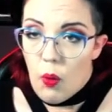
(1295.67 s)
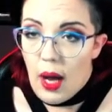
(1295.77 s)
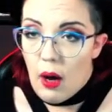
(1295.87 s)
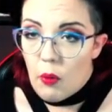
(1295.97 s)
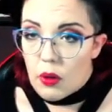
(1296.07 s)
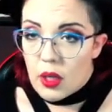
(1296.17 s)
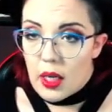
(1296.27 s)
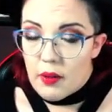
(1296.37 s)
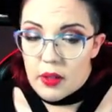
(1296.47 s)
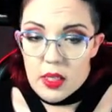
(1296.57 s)
Wow, we're
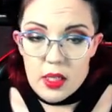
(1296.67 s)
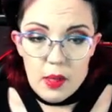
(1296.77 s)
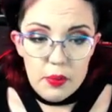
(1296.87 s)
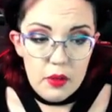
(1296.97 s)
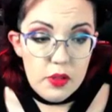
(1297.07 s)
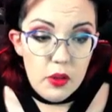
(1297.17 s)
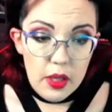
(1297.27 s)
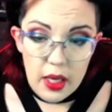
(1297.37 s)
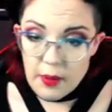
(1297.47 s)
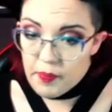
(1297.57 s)
going to have a lot to upload.
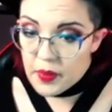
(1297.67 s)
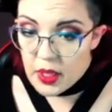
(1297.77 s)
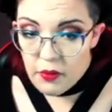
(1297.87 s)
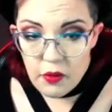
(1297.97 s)
So yeah,